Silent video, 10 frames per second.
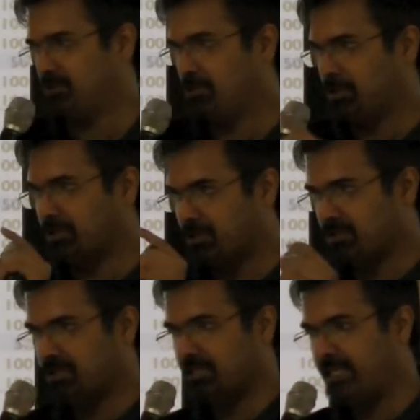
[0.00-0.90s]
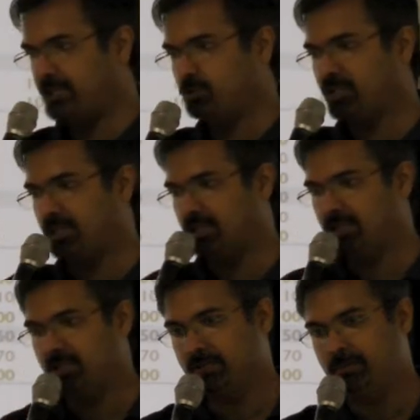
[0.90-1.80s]
or, or getting to
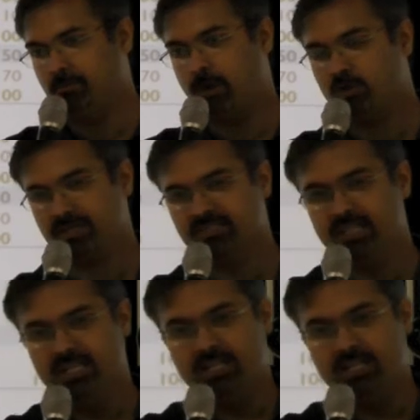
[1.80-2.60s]
the uh, boundaries?